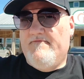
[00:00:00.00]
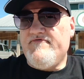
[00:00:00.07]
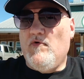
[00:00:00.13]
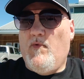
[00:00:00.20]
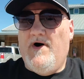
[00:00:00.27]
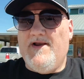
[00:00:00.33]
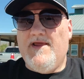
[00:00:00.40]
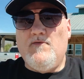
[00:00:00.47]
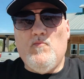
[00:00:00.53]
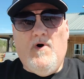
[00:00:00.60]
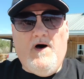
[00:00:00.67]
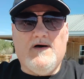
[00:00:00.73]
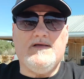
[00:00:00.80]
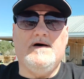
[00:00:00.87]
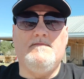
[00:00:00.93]
everyone, and
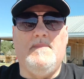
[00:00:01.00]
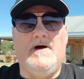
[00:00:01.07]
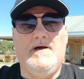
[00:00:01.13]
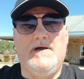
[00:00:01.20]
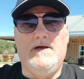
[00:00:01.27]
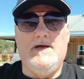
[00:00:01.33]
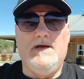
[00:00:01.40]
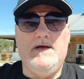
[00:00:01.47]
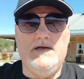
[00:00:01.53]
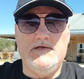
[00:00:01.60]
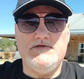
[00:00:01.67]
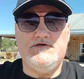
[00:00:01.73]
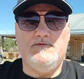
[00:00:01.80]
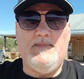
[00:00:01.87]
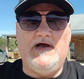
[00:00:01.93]
welcome
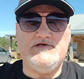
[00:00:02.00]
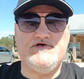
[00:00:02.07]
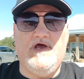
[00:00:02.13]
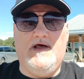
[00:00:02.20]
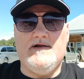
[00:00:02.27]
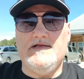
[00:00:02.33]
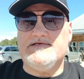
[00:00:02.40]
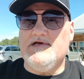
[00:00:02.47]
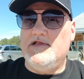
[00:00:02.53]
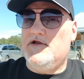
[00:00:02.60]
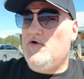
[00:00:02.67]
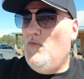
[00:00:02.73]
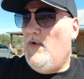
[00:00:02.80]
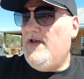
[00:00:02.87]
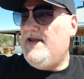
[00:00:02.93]
to my channel. It's a
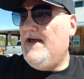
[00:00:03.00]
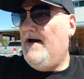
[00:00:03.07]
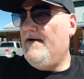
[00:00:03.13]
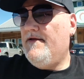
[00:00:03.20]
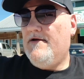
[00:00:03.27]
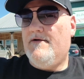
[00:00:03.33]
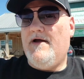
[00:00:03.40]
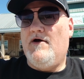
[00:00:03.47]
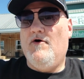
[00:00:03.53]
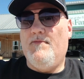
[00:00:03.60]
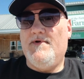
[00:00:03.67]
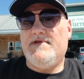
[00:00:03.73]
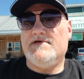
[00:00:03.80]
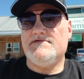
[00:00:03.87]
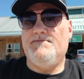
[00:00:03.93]
little windy out here. I
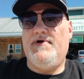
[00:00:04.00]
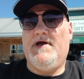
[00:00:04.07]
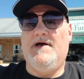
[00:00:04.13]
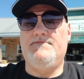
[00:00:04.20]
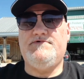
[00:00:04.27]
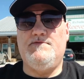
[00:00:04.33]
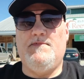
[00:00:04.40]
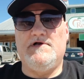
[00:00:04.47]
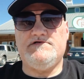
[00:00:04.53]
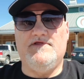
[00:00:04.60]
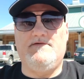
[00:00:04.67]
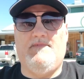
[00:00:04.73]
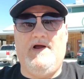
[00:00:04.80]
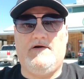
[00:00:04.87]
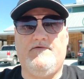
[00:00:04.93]
hope it doesn't pick up too much
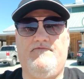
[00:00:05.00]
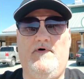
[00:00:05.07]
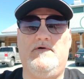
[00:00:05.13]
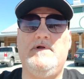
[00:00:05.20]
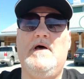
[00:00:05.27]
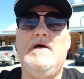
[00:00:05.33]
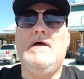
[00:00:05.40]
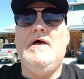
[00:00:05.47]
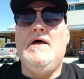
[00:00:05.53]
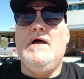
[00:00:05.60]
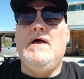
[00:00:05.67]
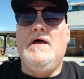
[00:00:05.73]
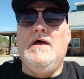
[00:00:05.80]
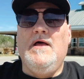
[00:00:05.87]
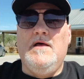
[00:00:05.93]
in the microphone.
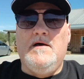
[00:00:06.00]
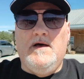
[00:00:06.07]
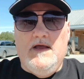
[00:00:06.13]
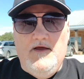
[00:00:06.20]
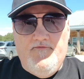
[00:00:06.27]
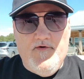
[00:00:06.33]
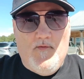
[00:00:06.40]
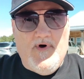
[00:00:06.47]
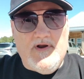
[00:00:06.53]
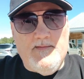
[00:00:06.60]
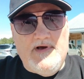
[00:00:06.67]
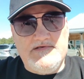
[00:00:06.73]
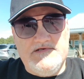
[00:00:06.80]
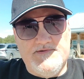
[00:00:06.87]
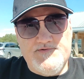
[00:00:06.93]
If you're one
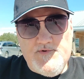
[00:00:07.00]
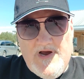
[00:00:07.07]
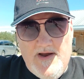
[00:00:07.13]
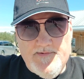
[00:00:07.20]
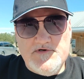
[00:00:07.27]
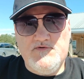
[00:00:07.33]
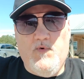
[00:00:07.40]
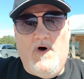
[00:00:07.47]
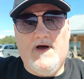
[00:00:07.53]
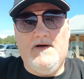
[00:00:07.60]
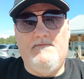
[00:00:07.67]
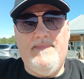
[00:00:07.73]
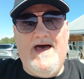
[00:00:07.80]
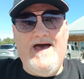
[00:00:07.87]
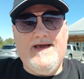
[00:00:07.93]
of my subscribers,
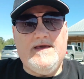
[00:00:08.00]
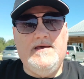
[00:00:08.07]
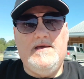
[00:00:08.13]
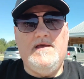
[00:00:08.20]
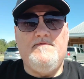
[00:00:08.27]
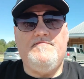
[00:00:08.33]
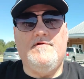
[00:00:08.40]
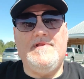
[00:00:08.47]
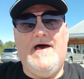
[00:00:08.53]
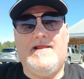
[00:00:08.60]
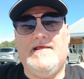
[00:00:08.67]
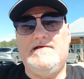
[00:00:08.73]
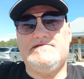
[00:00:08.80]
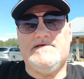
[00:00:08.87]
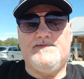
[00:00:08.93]
welcome back. If you're
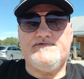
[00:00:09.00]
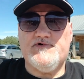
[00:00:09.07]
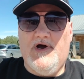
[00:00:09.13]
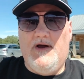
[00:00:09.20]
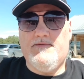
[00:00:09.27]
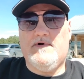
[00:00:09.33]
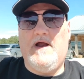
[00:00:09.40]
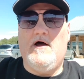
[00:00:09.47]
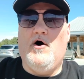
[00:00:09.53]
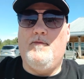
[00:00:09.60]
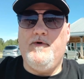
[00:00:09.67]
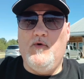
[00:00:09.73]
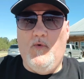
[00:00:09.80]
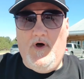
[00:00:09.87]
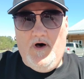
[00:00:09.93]
not a subscriber, I
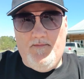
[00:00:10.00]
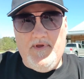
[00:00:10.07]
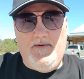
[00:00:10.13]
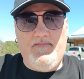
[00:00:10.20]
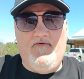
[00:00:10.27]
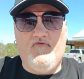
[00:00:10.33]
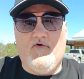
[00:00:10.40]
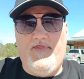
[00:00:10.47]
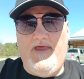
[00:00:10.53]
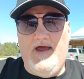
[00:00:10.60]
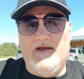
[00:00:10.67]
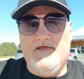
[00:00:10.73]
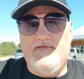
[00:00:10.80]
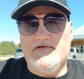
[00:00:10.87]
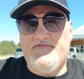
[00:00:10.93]
hope you will be before the
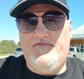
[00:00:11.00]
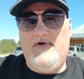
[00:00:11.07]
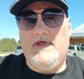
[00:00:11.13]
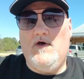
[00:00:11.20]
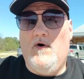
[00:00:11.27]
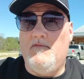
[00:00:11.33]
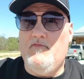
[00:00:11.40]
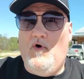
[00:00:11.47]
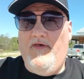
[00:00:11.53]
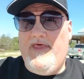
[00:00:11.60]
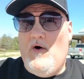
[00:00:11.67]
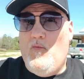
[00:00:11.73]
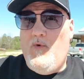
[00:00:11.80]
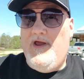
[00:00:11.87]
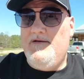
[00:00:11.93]
end of this video. And boy,
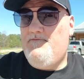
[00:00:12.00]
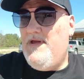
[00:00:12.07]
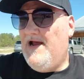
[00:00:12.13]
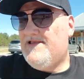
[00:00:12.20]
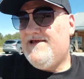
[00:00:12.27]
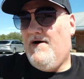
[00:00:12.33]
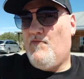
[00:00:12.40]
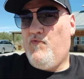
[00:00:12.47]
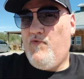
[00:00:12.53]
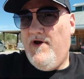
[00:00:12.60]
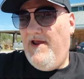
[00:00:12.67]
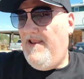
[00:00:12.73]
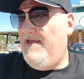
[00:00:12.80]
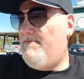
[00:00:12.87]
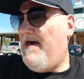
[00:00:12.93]
that wind picked up
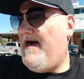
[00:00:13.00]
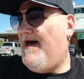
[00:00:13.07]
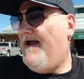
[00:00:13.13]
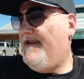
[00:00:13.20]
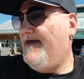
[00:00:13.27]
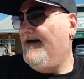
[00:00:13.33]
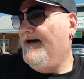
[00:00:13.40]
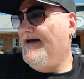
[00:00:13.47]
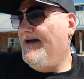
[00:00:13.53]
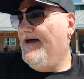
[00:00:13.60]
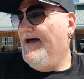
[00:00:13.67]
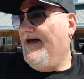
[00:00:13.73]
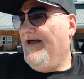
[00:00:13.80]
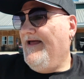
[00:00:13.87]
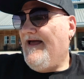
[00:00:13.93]
really bad
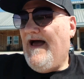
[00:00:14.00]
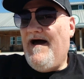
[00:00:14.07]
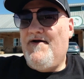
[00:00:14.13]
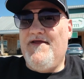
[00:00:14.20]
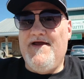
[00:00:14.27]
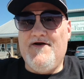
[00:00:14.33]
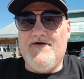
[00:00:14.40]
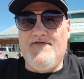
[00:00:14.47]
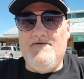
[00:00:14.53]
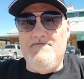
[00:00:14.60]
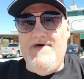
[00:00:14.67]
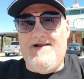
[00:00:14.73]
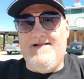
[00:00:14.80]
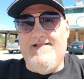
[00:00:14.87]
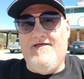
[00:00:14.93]
out here in the
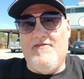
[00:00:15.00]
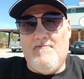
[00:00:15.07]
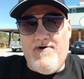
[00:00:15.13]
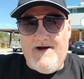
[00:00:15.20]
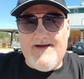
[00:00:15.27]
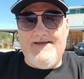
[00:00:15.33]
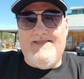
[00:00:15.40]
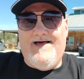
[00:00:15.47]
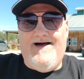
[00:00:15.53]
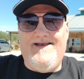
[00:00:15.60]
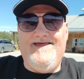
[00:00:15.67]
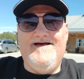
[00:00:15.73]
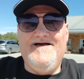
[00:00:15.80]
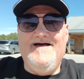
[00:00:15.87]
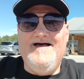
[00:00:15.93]
middle of the parking lot.